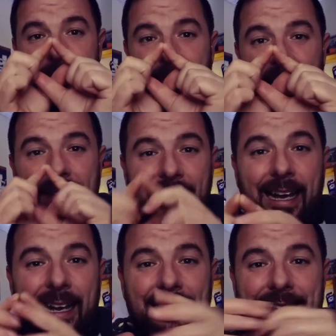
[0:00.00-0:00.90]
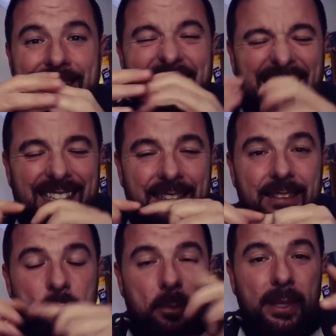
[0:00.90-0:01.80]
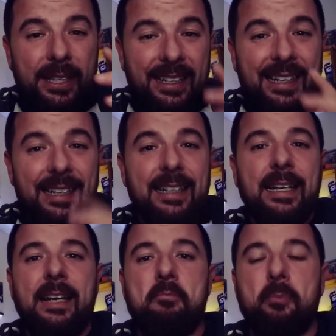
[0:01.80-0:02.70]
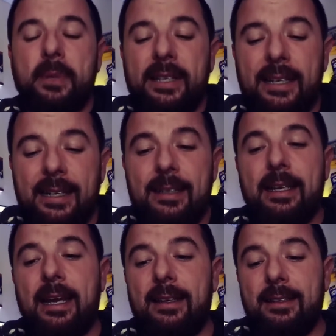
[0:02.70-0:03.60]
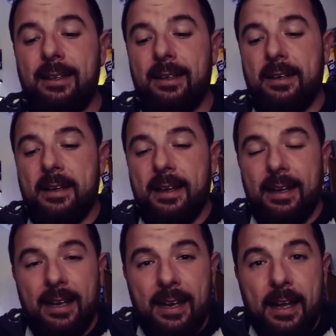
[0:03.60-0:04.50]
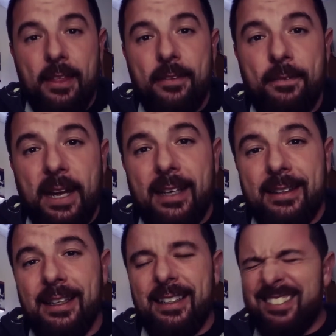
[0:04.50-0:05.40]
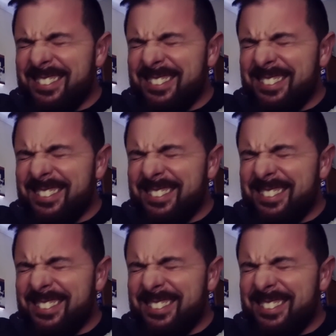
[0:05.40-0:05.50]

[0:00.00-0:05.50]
that light is getting bigger and bigger, and the fact that,